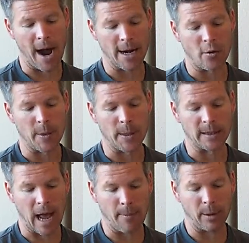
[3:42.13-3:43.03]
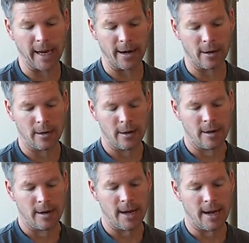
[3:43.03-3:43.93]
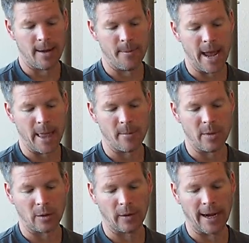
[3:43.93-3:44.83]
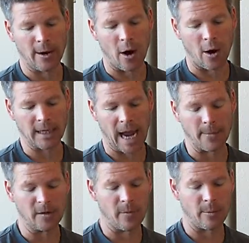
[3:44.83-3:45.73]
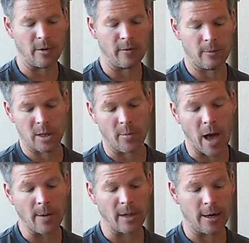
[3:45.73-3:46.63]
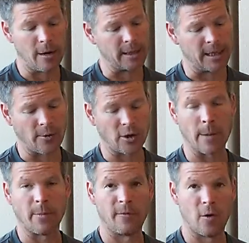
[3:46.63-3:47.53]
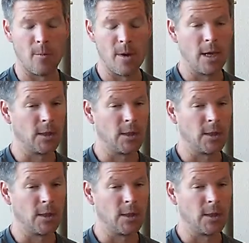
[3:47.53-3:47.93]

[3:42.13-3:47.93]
I know that the top layer and the middle layer are types of memory foam, and the bottom layer is another type of foam.